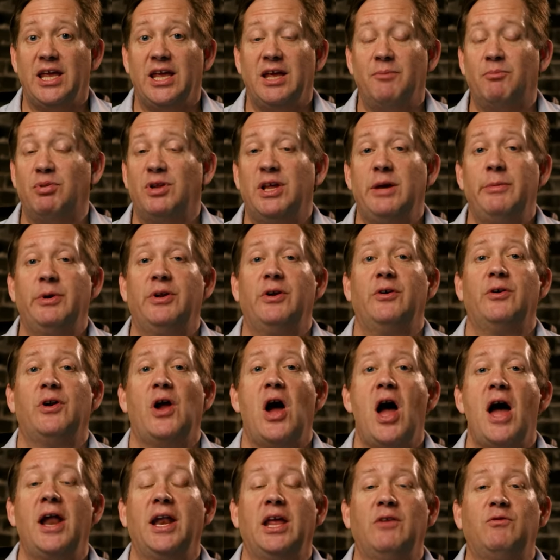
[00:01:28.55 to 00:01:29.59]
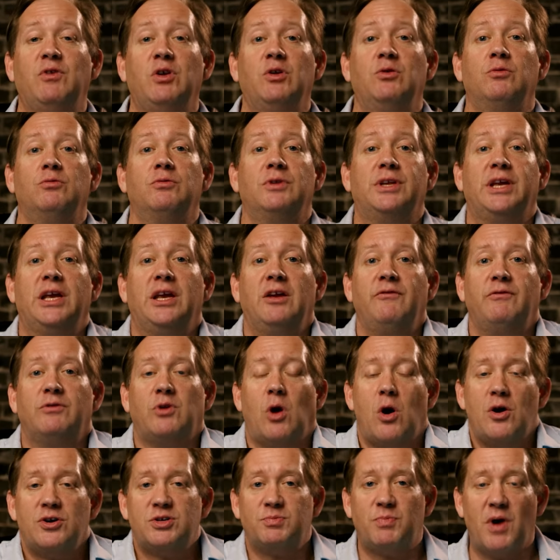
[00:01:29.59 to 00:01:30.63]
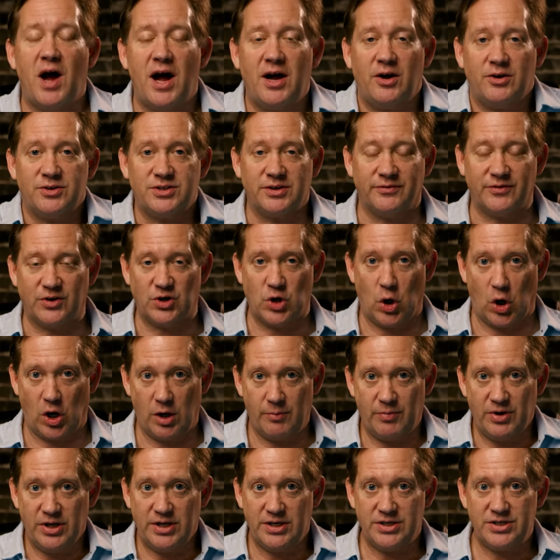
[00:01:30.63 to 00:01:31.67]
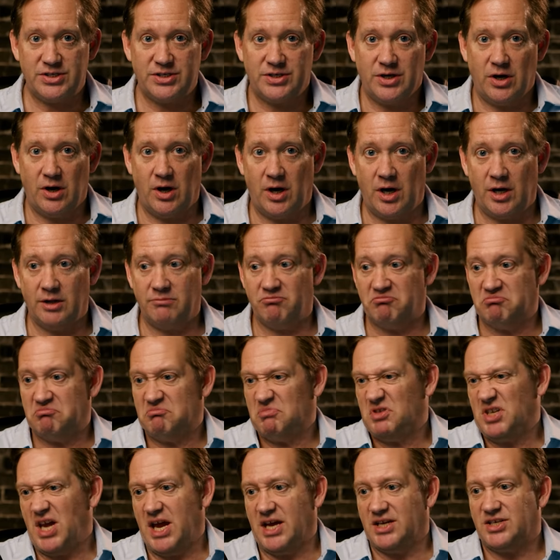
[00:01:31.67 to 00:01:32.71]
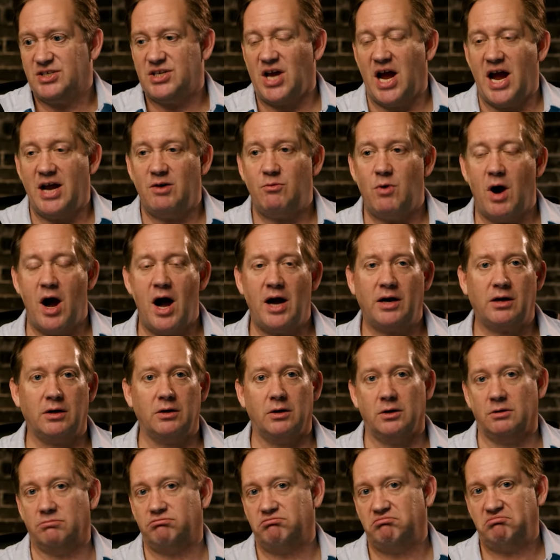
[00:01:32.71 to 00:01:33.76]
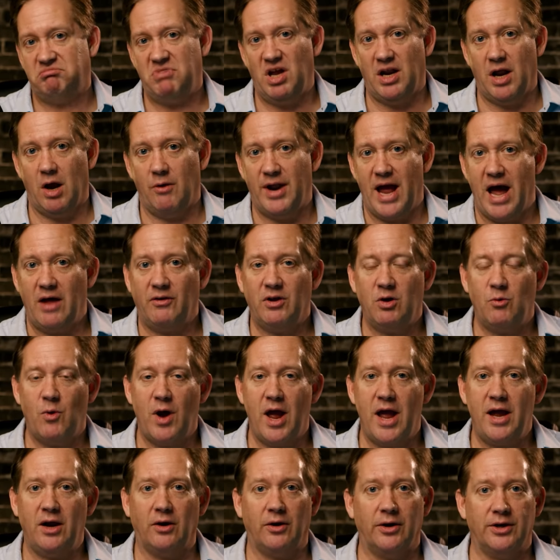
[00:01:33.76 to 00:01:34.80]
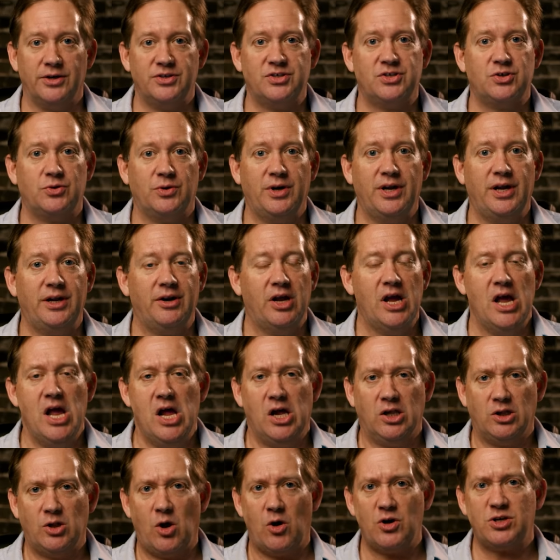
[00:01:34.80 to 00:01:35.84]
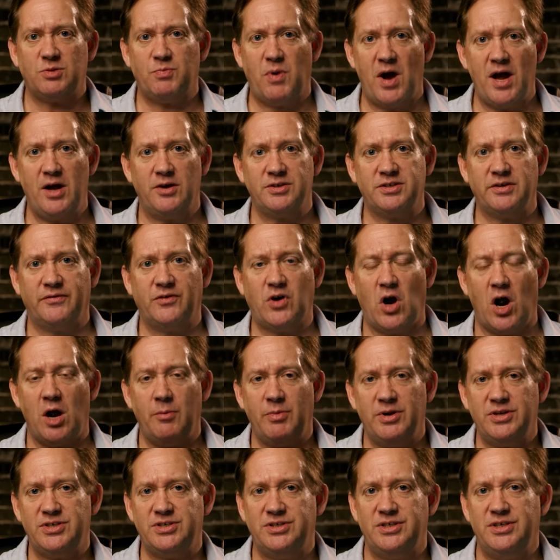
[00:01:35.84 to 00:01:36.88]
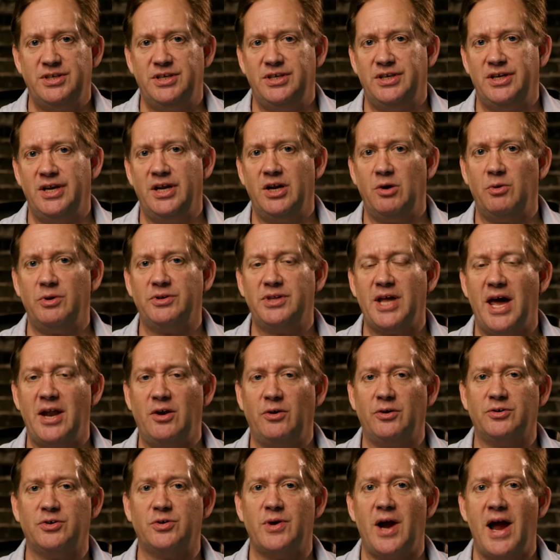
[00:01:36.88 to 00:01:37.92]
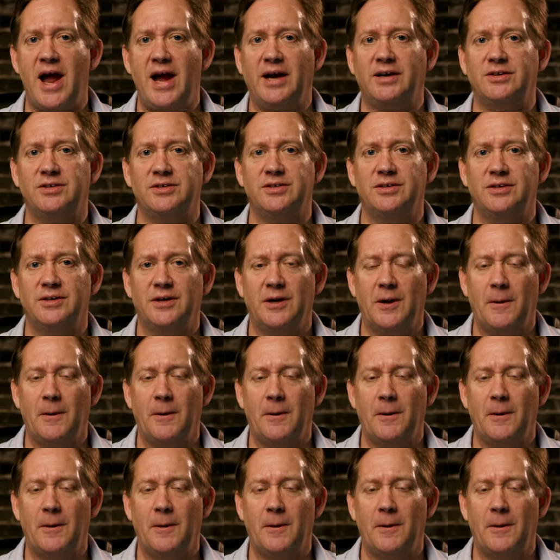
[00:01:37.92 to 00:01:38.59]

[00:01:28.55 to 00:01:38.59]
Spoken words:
Believe it or not, if you leave large piles of garbage on, say, a sidewalk or, you know, an alleyway or a street, large piles of garbage, you know what that'll attract?